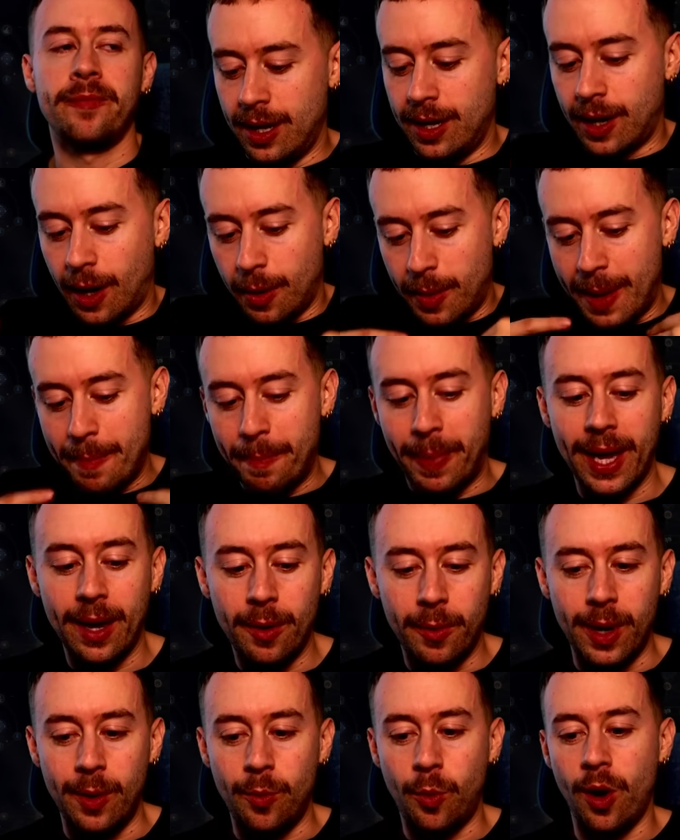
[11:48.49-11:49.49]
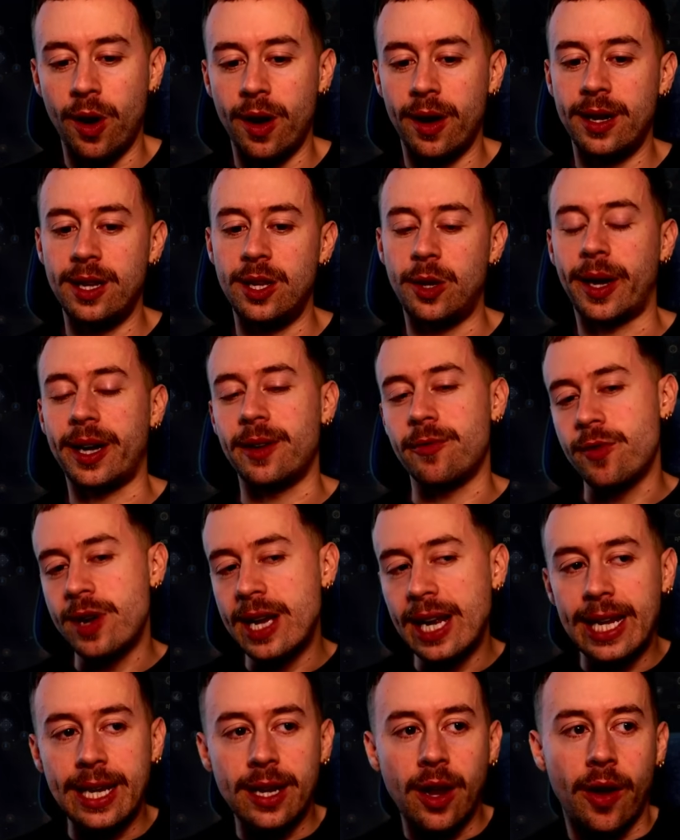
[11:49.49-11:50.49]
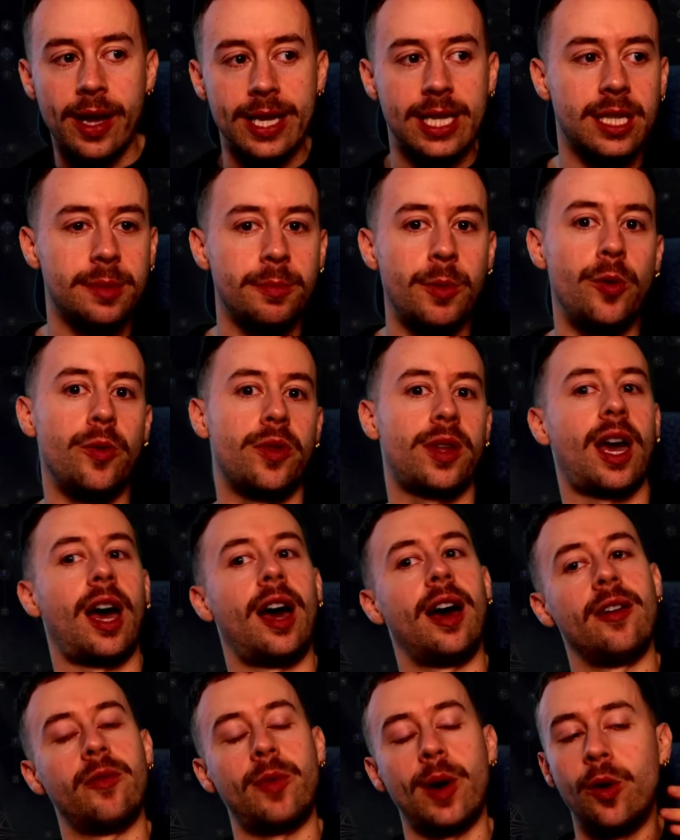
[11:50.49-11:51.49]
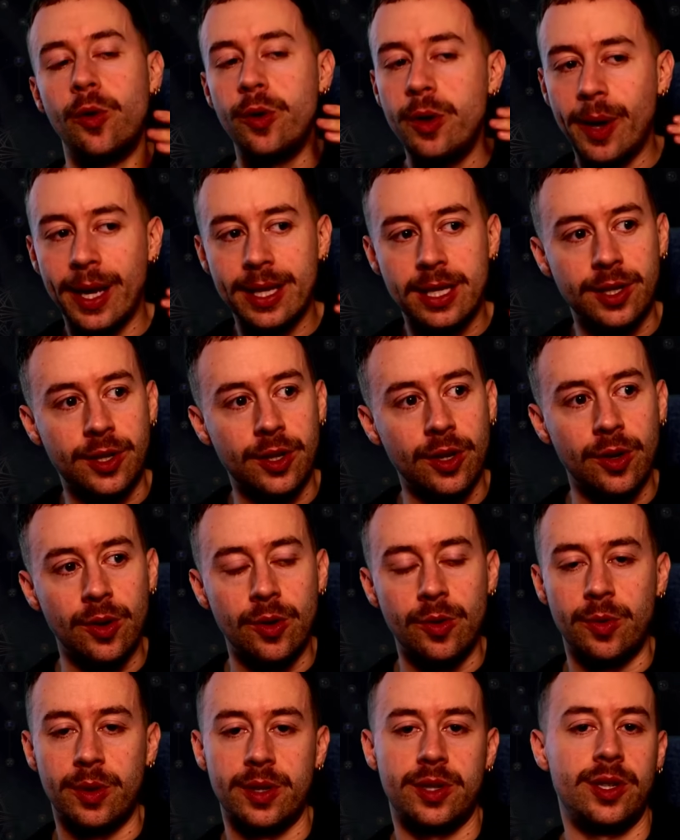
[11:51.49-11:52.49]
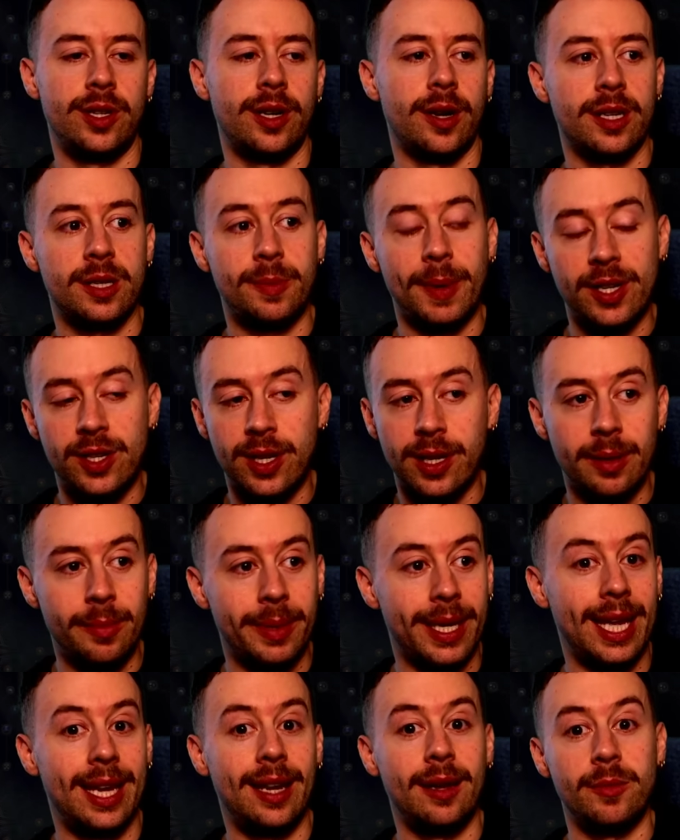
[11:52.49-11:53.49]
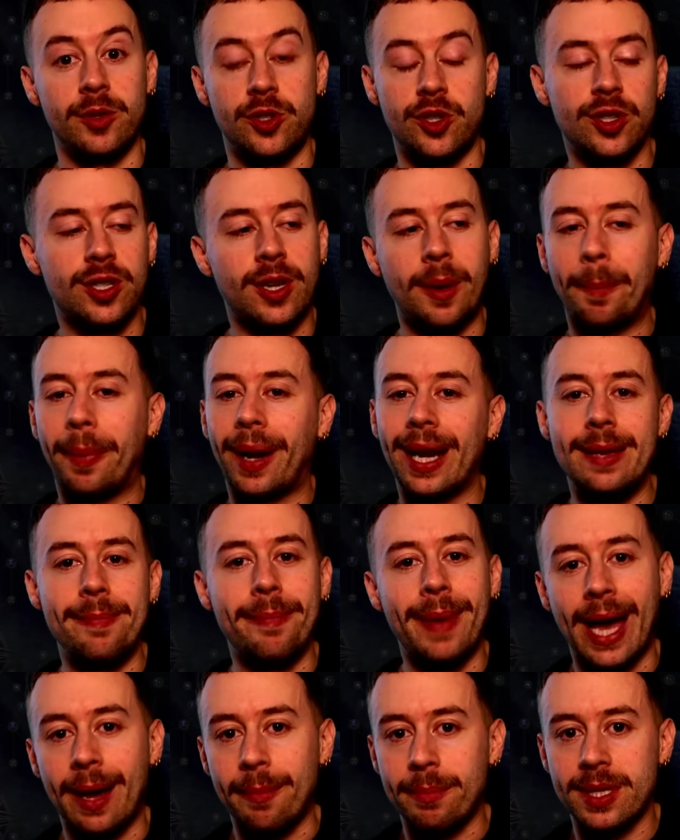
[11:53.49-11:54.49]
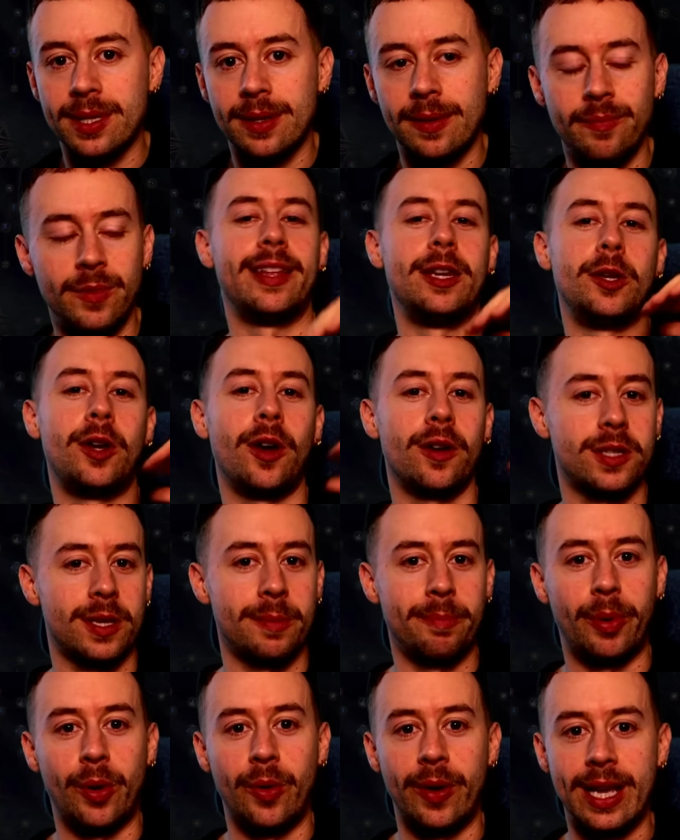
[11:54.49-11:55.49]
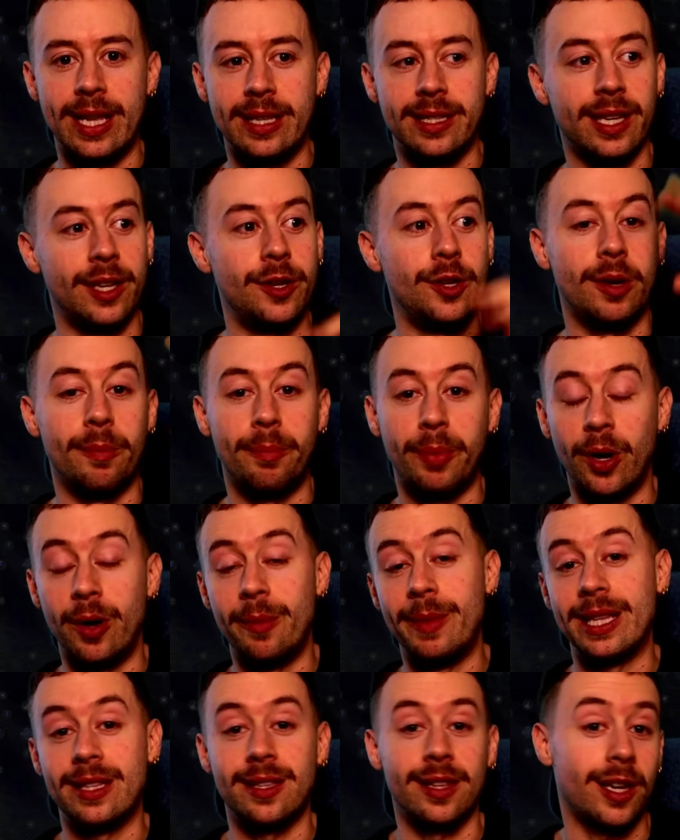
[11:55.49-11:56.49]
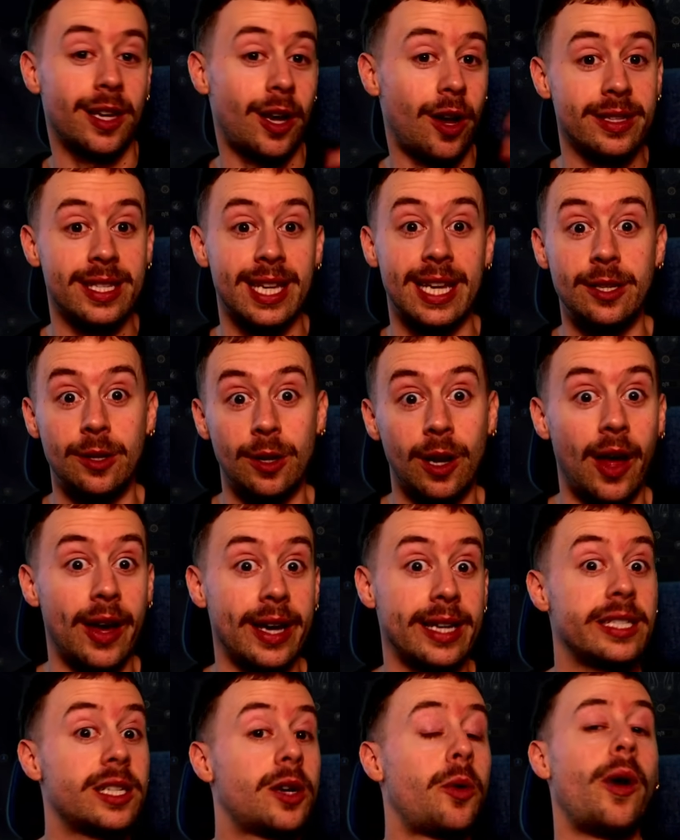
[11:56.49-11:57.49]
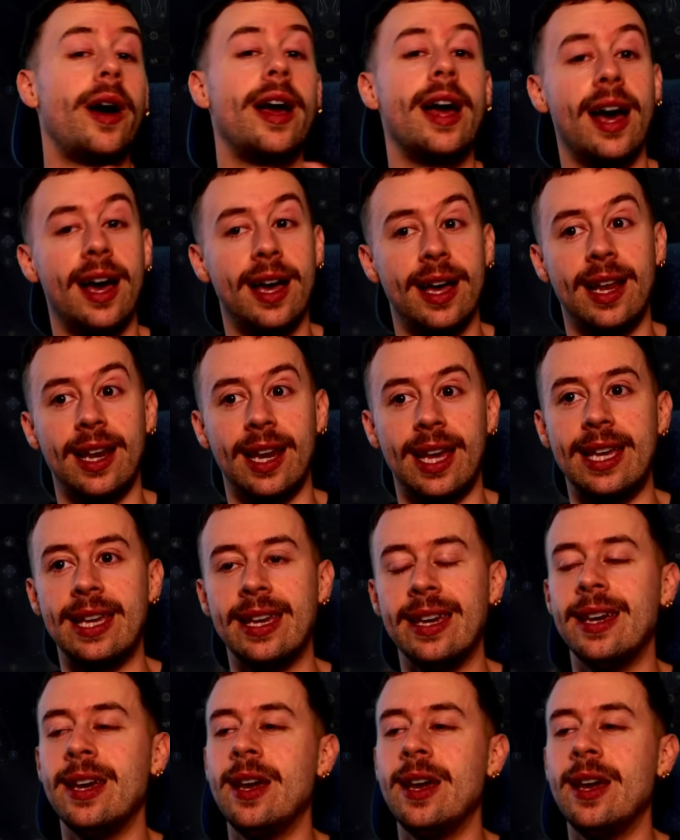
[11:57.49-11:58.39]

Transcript: You know, in POE 1, you had a really nice smooth curve where all you had to do was, you know, especially at the beginning, was just complete maps. And then you got some points and you could put them into the content you liked quite early.